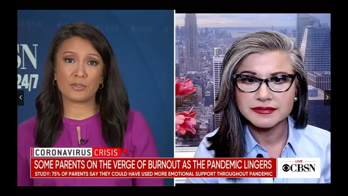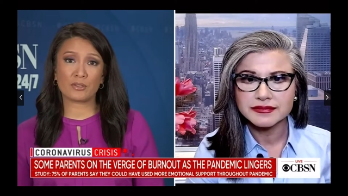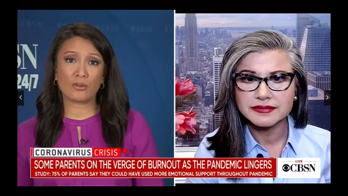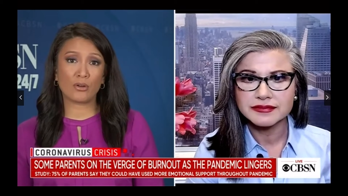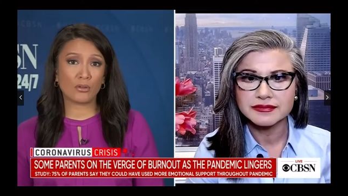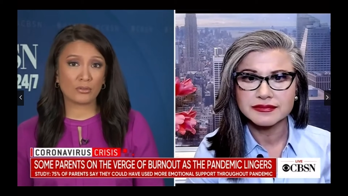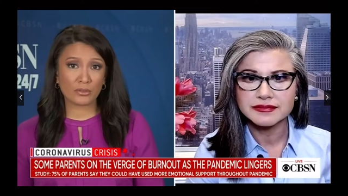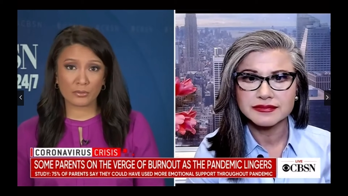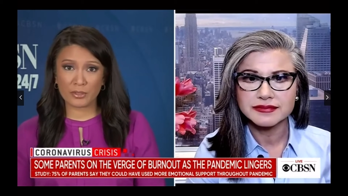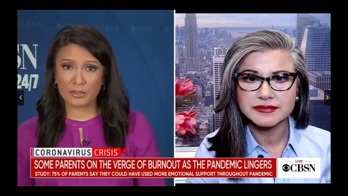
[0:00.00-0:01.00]
Speaker 1: means a whole
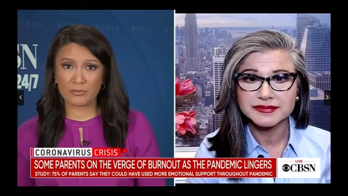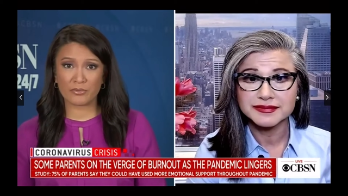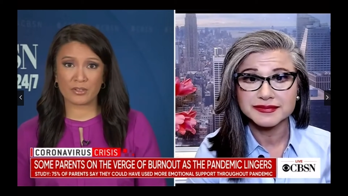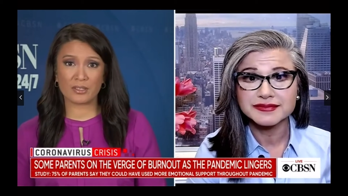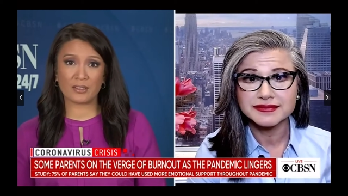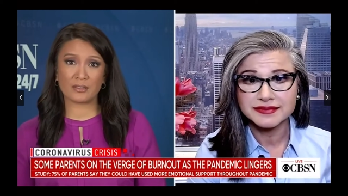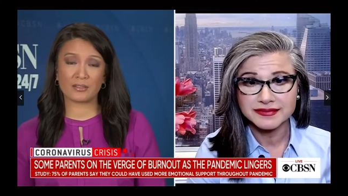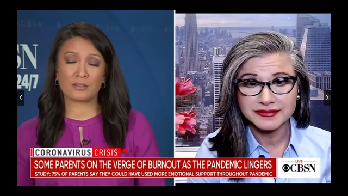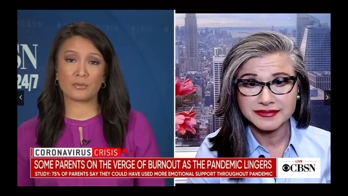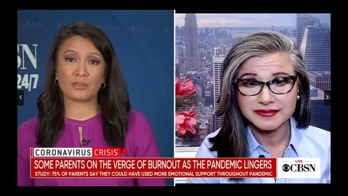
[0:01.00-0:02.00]
new rhythm for
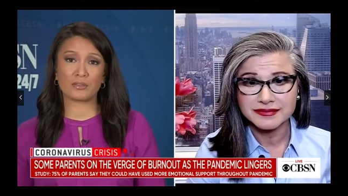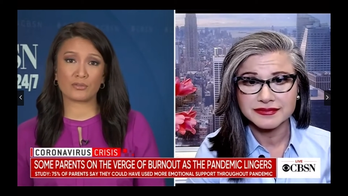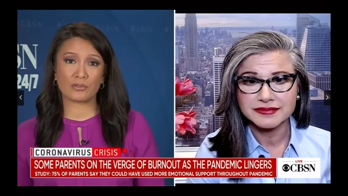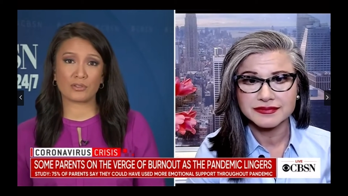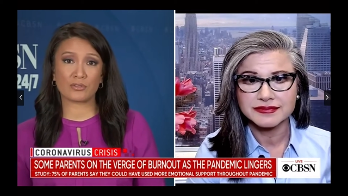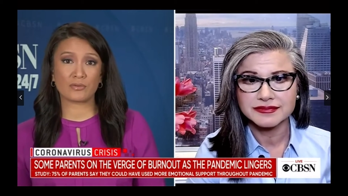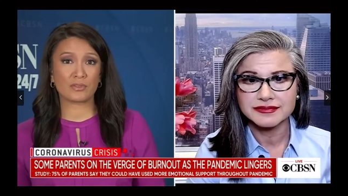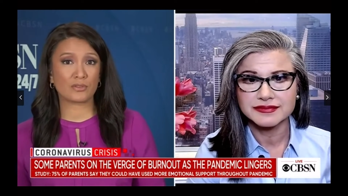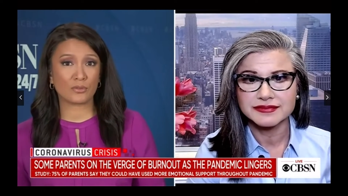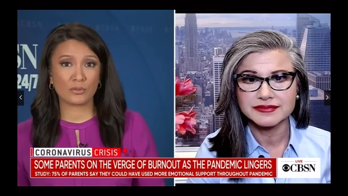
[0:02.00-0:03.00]
kids with the structure of
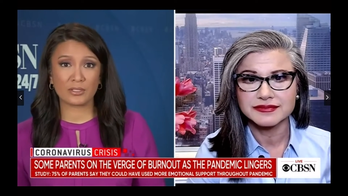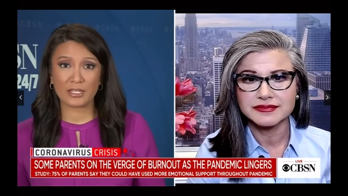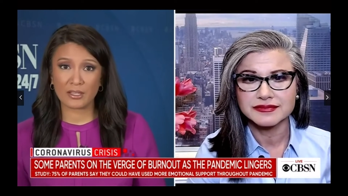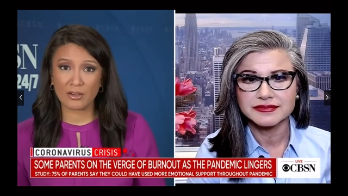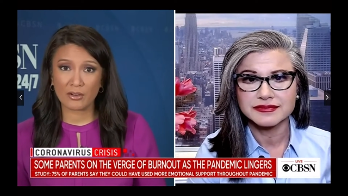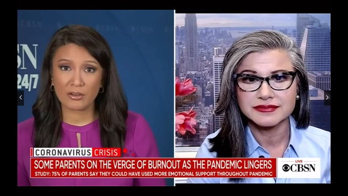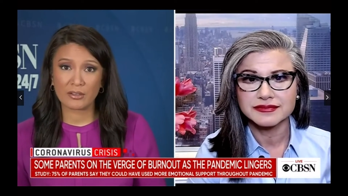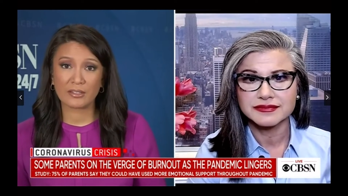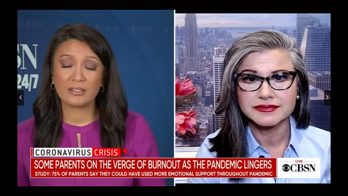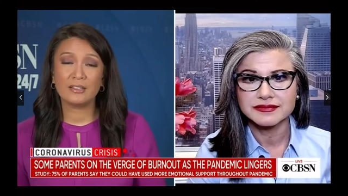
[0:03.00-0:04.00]
the school day
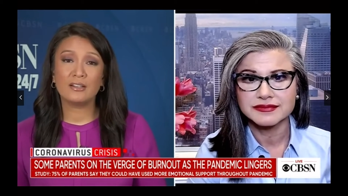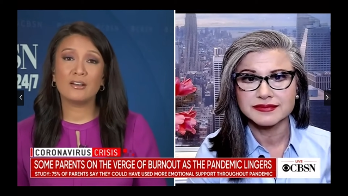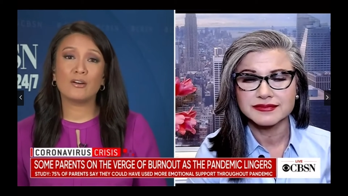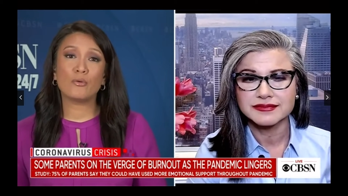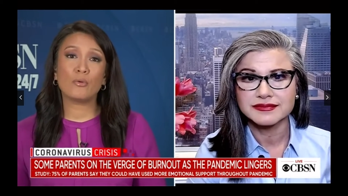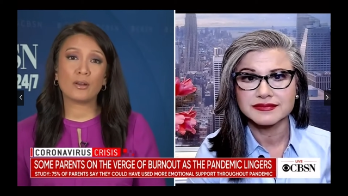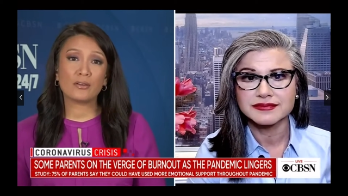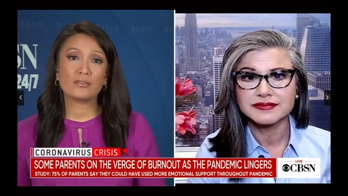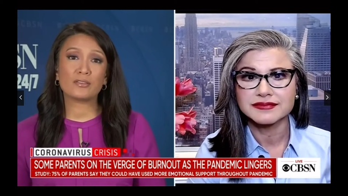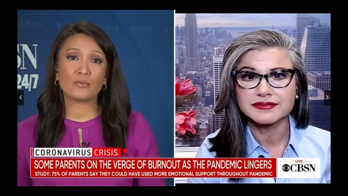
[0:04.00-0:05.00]
gone. What
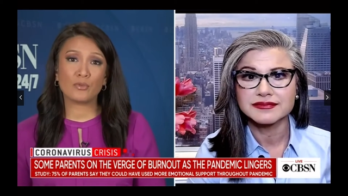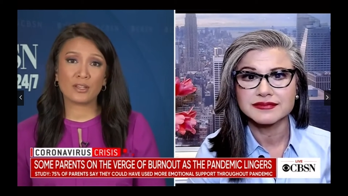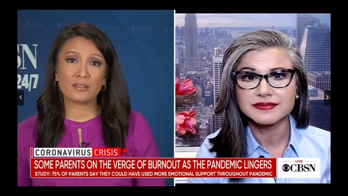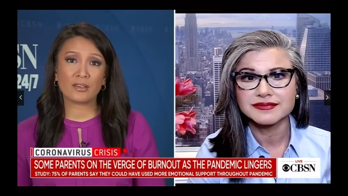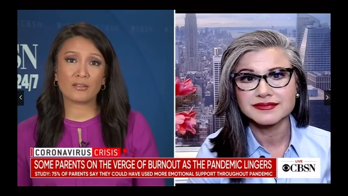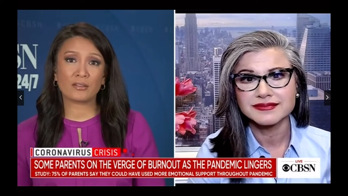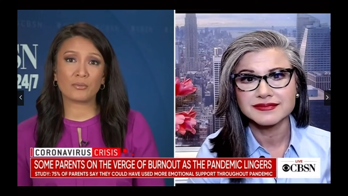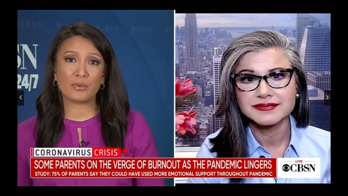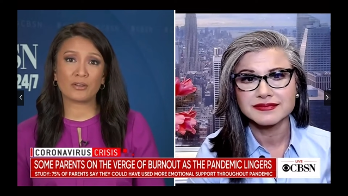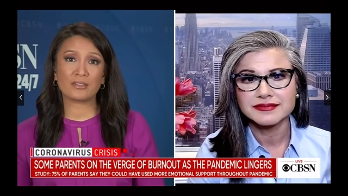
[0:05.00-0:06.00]
are some ways, Karen,
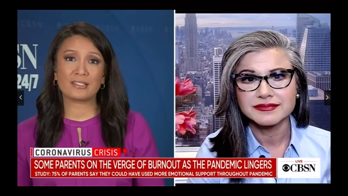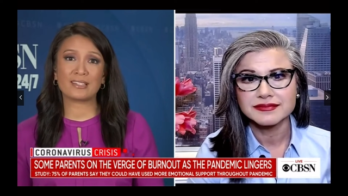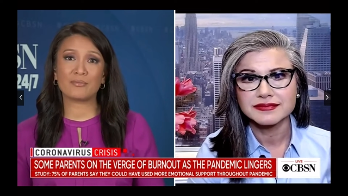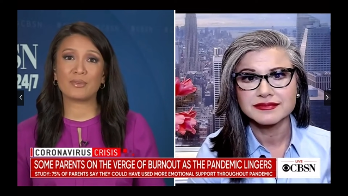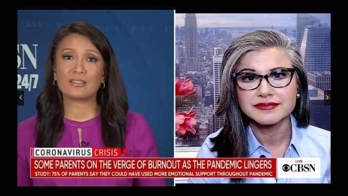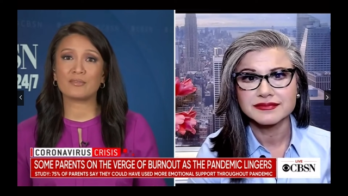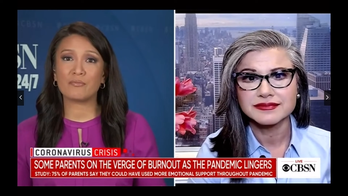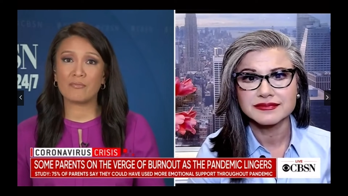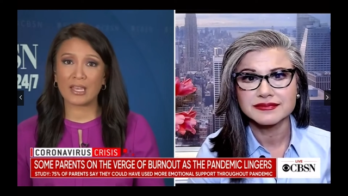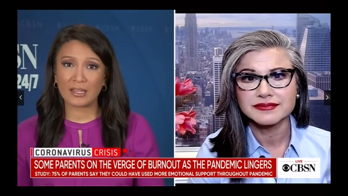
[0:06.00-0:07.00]
that parents can best
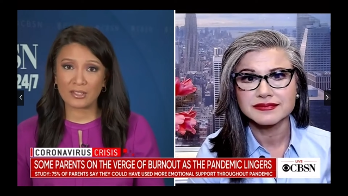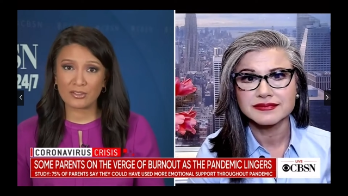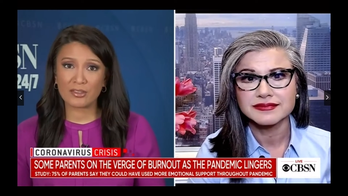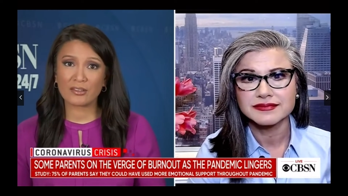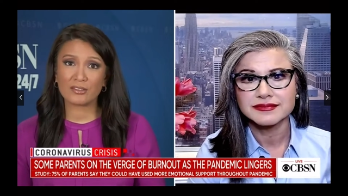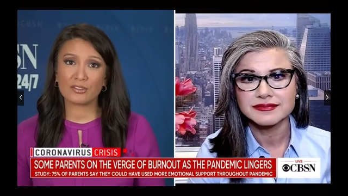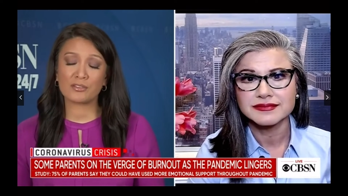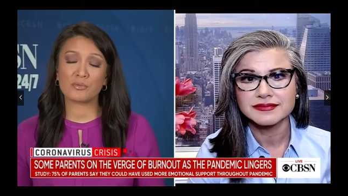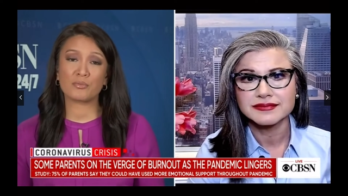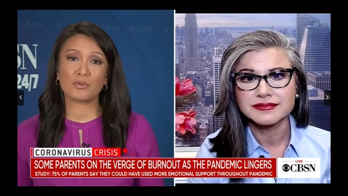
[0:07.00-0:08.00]
manage that
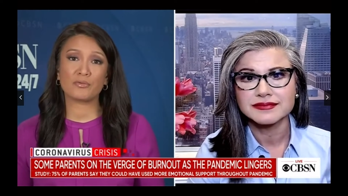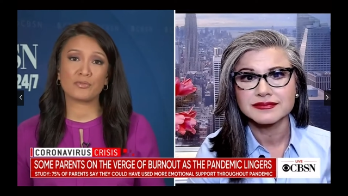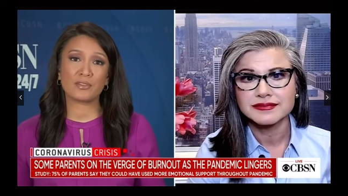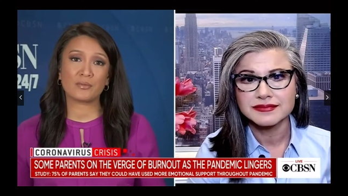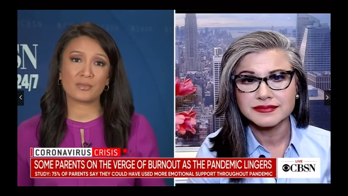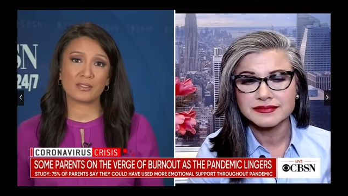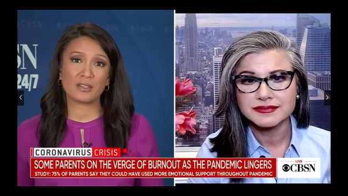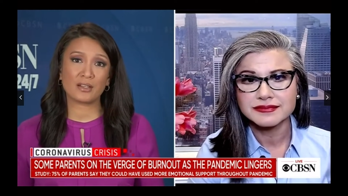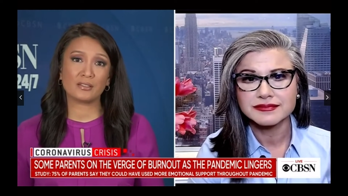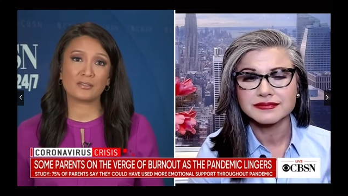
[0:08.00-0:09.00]
adjustment, both for
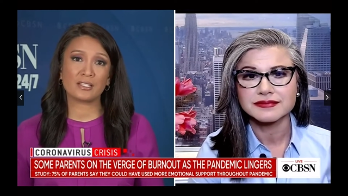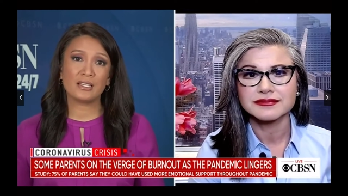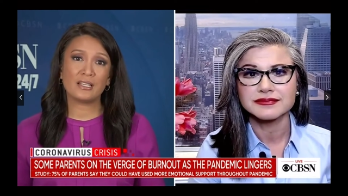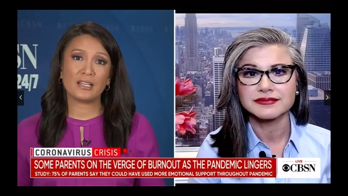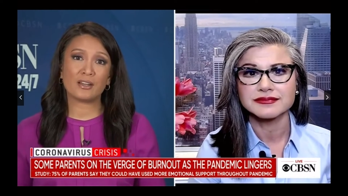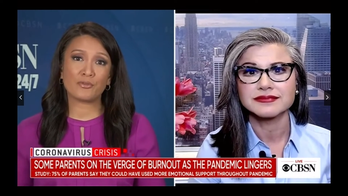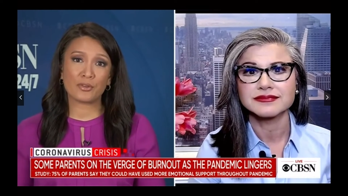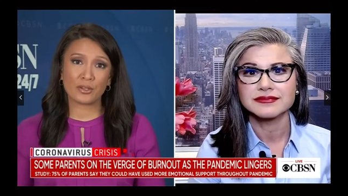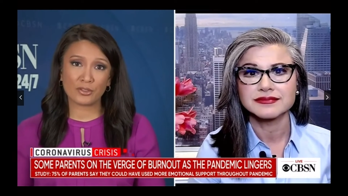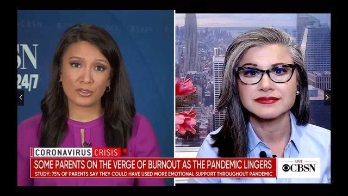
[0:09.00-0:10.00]
themselves and for
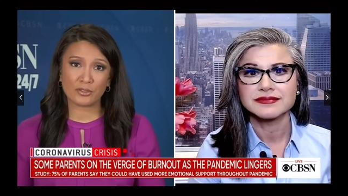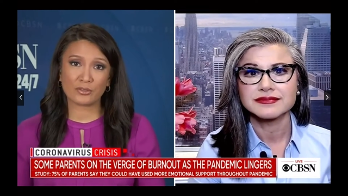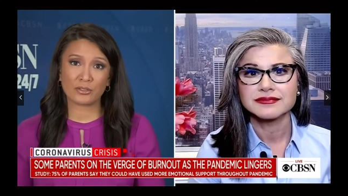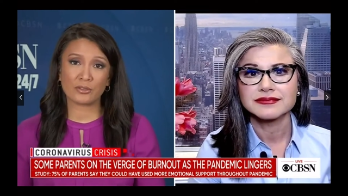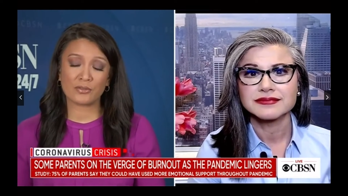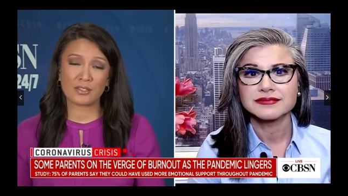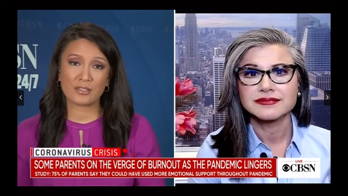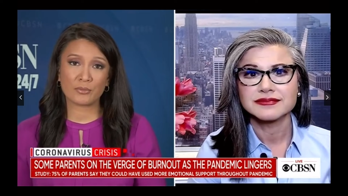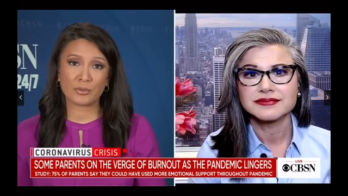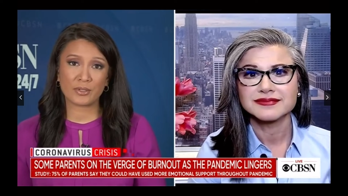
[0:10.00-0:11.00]
their children over the
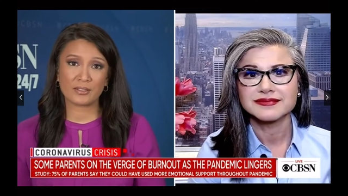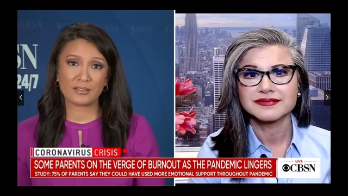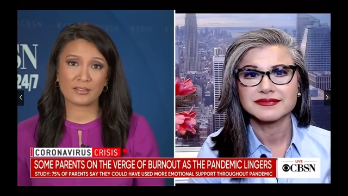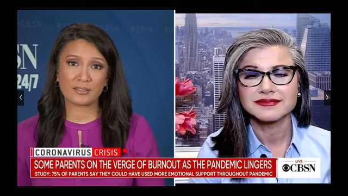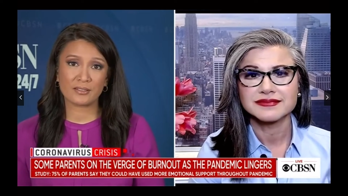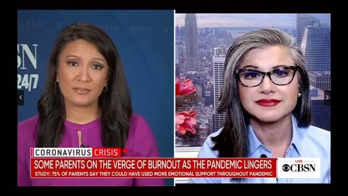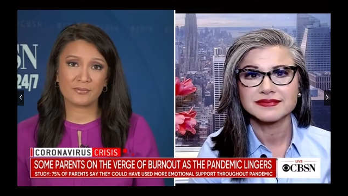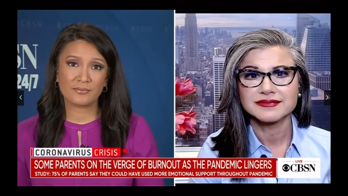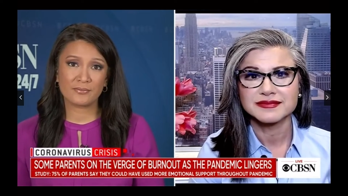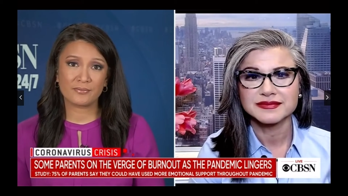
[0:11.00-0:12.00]
summer months?
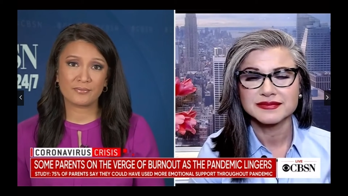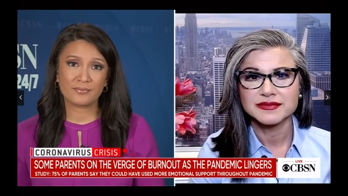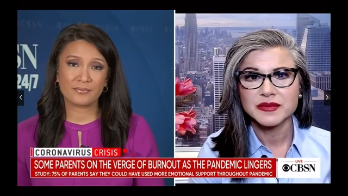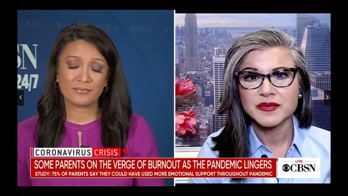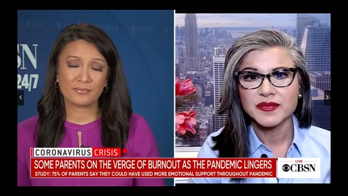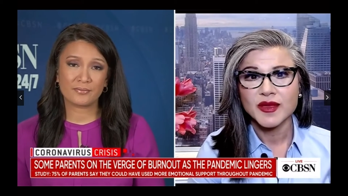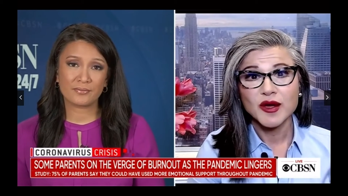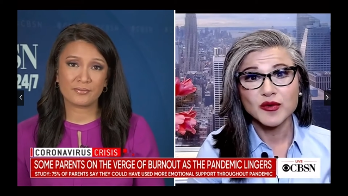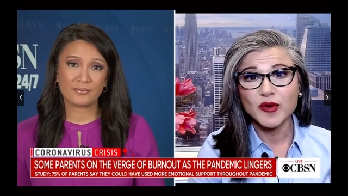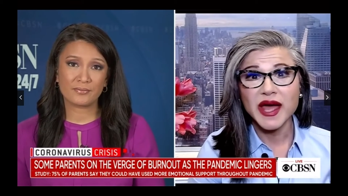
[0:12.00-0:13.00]

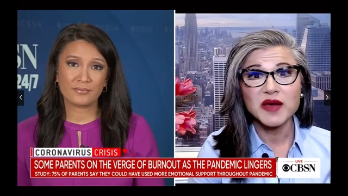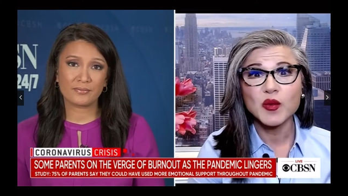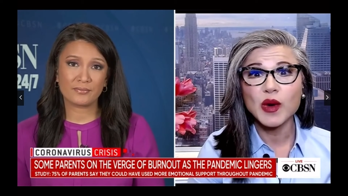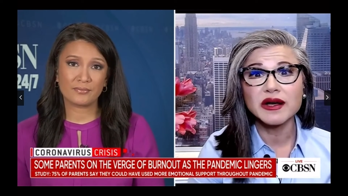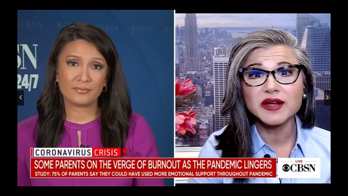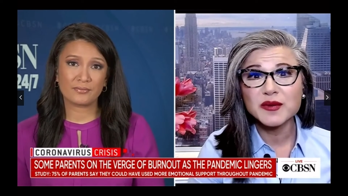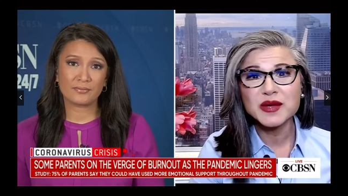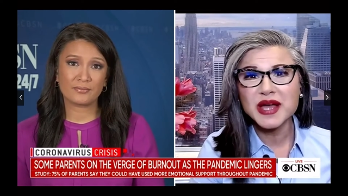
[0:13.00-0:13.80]
Speaker 2: Right. Well,